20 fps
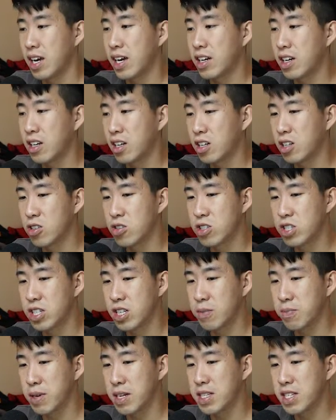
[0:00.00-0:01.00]
In
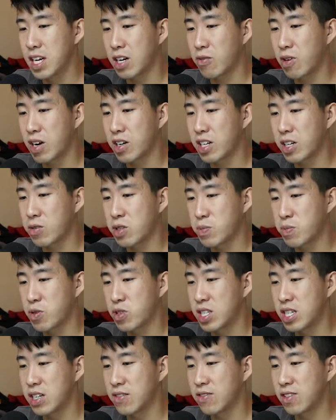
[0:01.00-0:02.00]
conclusion, bedside rounding was
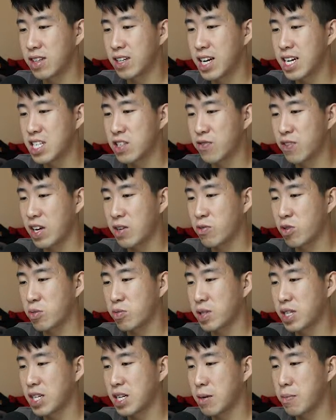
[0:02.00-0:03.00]
perceived less
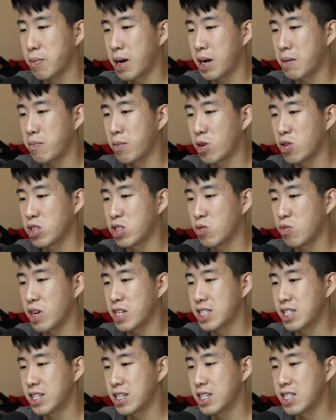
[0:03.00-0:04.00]
favorably by most
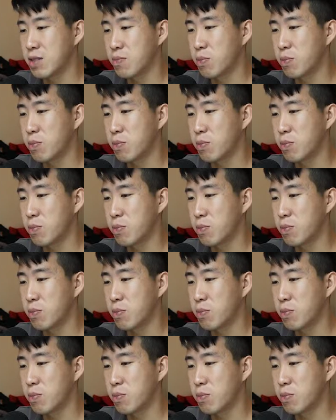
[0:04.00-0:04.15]
residents,